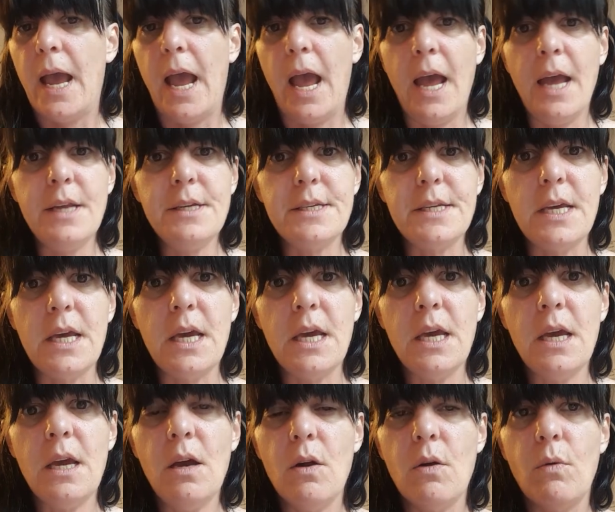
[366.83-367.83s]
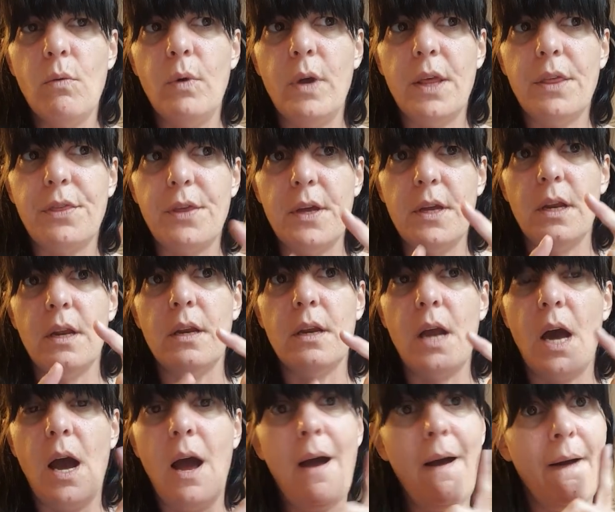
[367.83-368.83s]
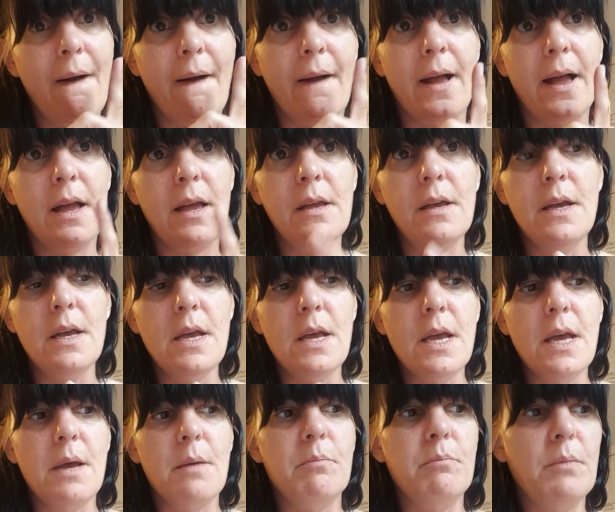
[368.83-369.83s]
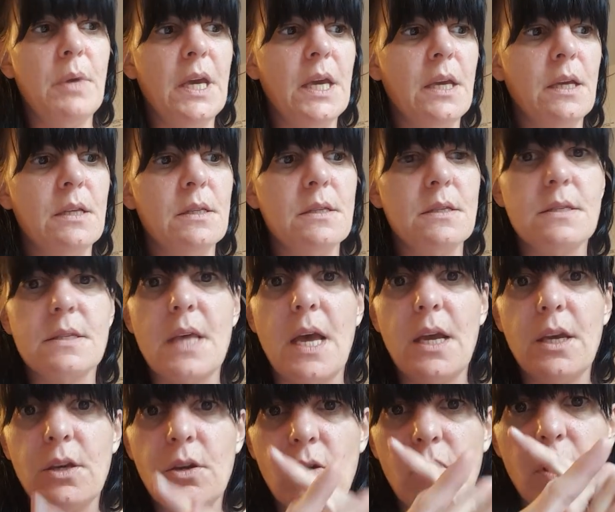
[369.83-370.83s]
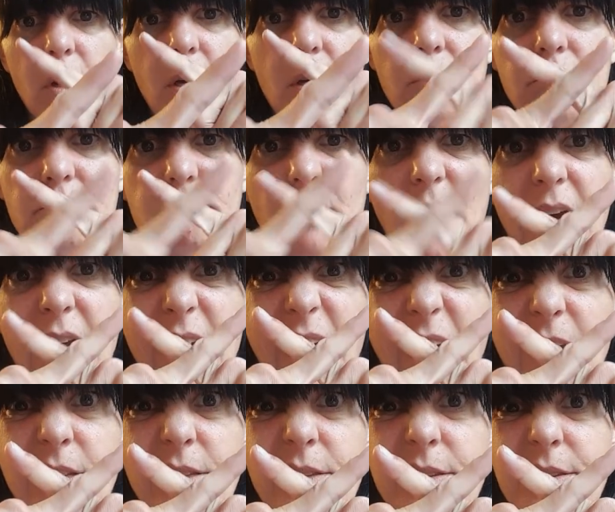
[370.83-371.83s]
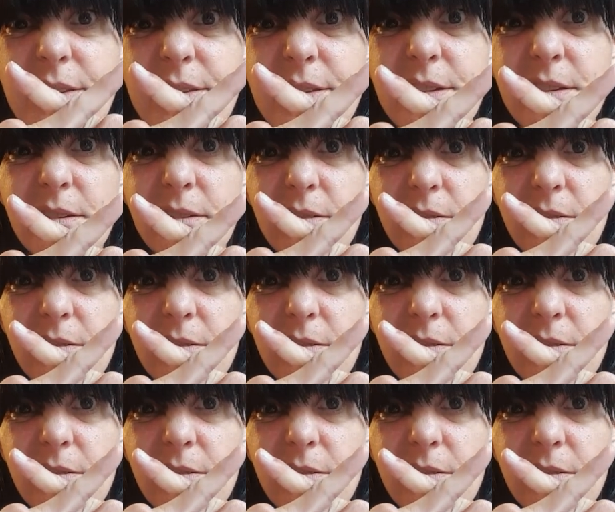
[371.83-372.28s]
Anti with an I means that you're against